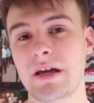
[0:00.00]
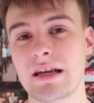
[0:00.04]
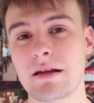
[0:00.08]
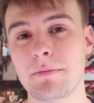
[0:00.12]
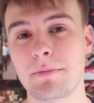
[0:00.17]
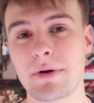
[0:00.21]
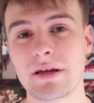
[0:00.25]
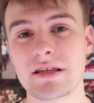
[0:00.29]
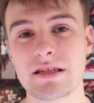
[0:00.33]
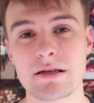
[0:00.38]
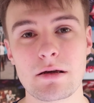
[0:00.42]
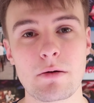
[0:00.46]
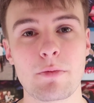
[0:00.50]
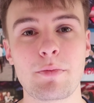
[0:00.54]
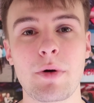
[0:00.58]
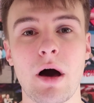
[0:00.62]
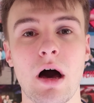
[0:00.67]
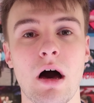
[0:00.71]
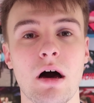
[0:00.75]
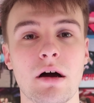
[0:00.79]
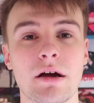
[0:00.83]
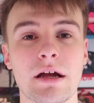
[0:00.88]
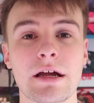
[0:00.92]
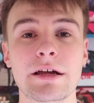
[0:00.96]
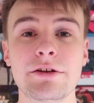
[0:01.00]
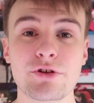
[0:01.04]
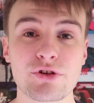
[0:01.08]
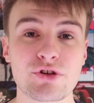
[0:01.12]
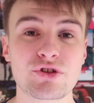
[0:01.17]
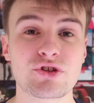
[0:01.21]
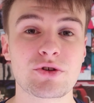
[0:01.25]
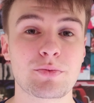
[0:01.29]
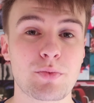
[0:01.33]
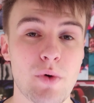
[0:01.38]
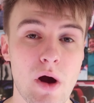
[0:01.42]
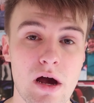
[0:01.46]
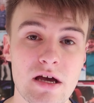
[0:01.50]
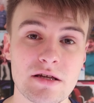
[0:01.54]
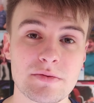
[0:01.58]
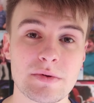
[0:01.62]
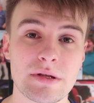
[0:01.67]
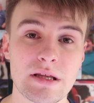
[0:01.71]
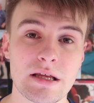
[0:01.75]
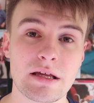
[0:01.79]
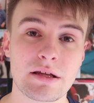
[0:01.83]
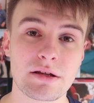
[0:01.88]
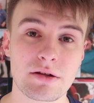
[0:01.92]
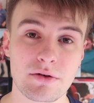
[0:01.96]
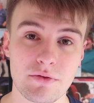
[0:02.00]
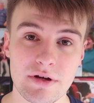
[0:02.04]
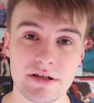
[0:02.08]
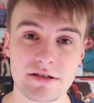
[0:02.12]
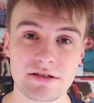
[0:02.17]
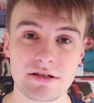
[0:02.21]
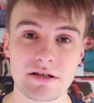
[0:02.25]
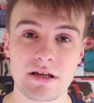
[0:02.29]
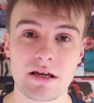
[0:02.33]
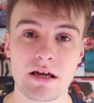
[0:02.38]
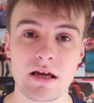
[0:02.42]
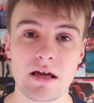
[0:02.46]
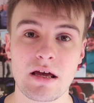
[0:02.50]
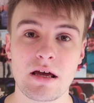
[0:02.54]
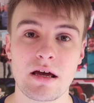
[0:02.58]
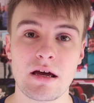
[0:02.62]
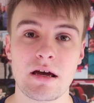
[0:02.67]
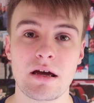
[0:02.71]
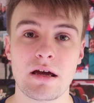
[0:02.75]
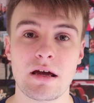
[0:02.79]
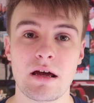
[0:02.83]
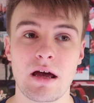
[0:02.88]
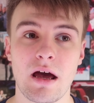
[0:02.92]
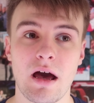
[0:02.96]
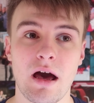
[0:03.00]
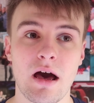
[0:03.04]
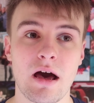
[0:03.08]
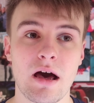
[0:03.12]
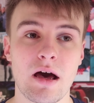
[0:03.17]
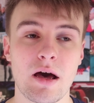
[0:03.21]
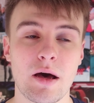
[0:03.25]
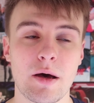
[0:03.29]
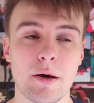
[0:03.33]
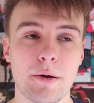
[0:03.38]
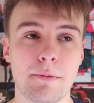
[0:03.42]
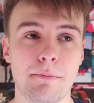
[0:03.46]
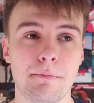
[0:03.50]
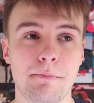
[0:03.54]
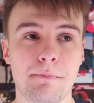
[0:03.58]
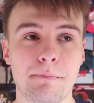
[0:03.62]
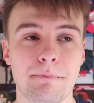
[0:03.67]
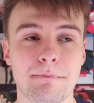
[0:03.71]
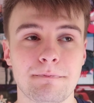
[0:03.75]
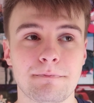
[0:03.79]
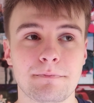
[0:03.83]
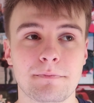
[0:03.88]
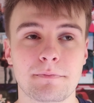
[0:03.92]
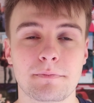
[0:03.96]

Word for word: being a busy park, it doesn't surprise me that there is cattle